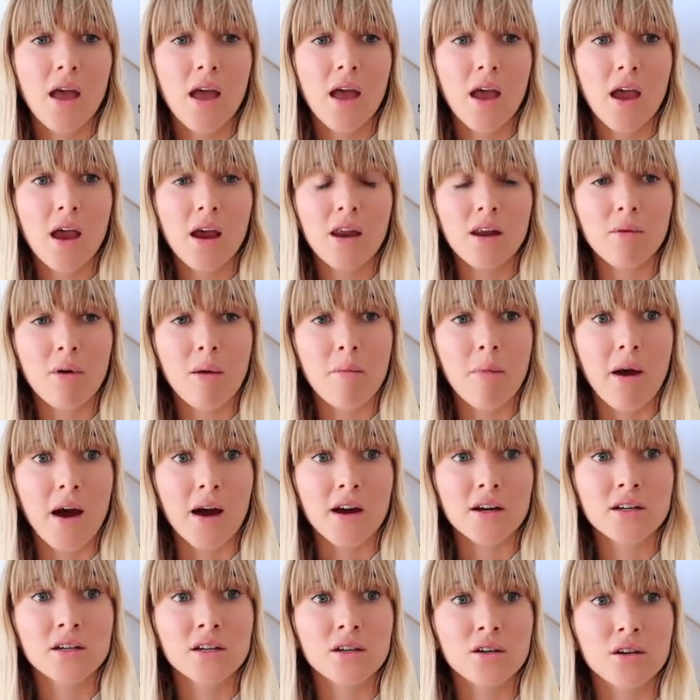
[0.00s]
and it went
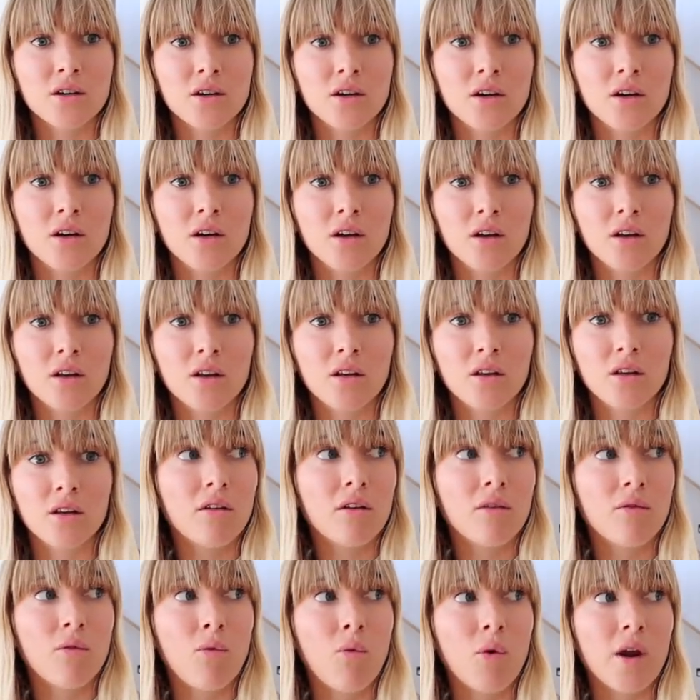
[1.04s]
back to
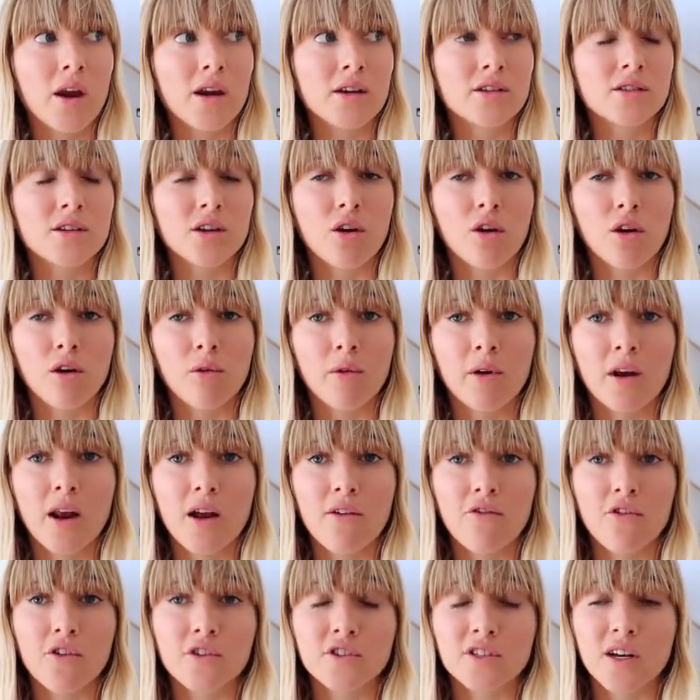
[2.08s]
weeks ago when
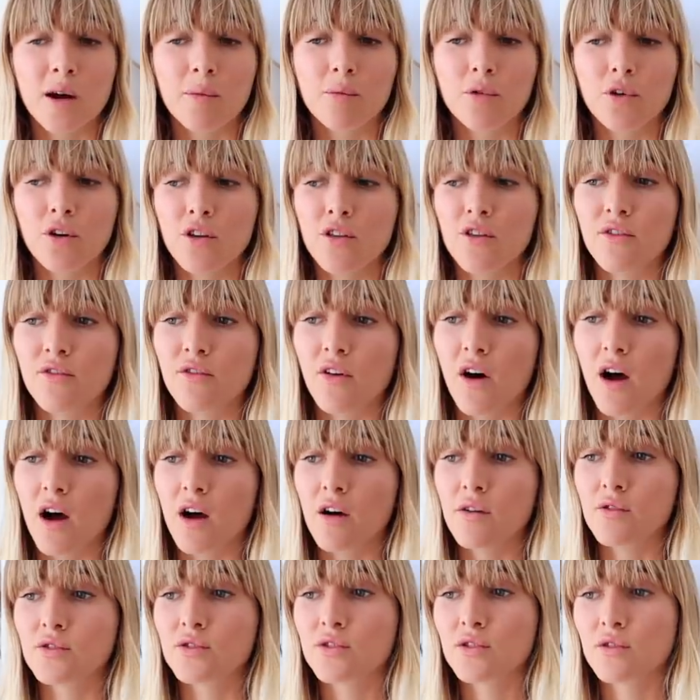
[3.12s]
I first uploaded the
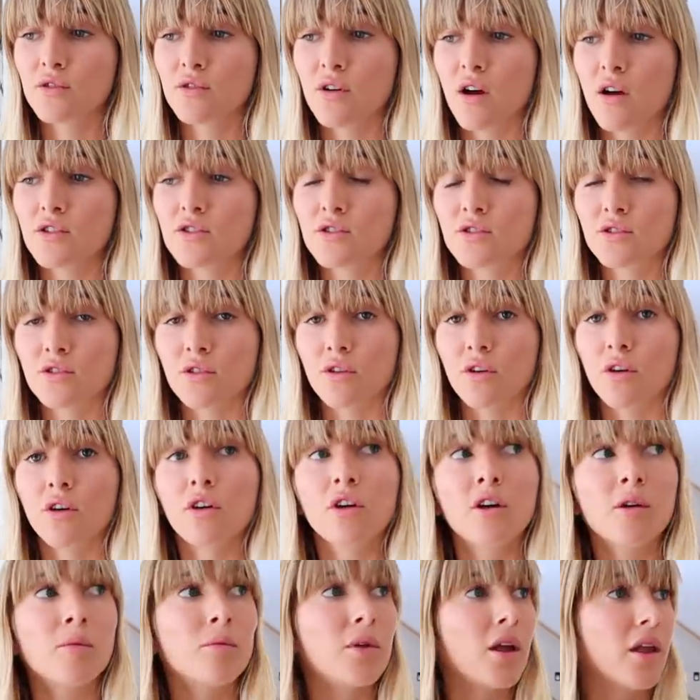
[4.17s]
files.
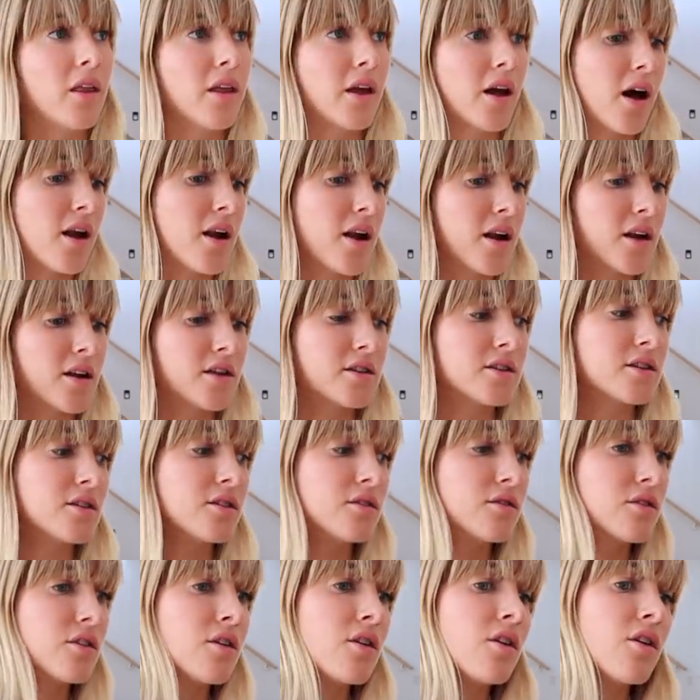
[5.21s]
So completely
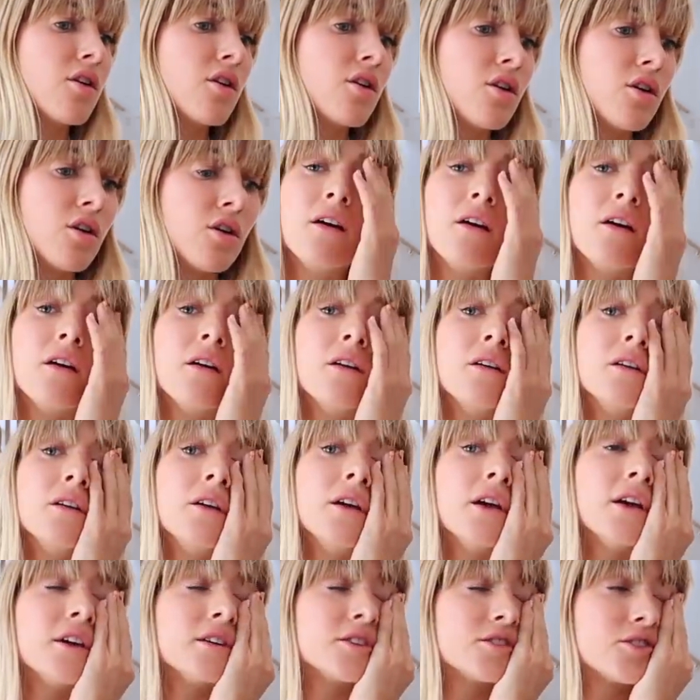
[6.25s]
unedited.
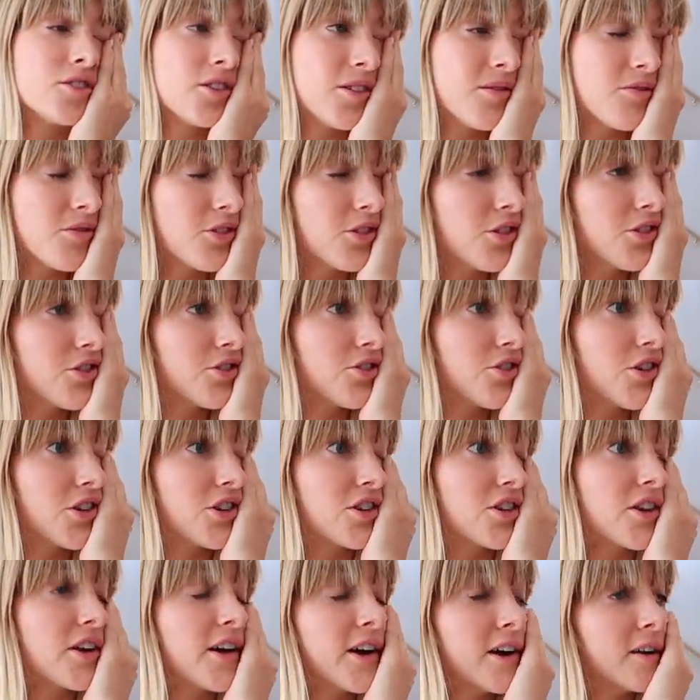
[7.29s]
Yeah, so I'm really
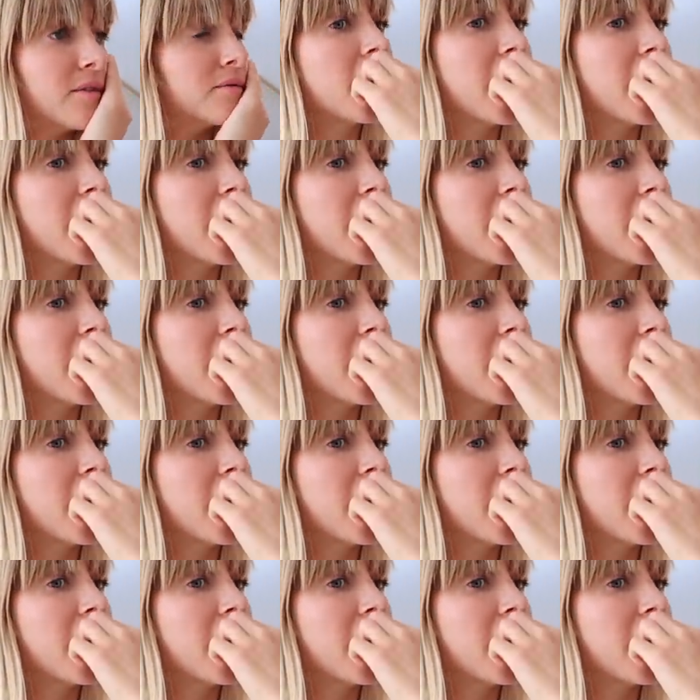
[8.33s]
stressed out.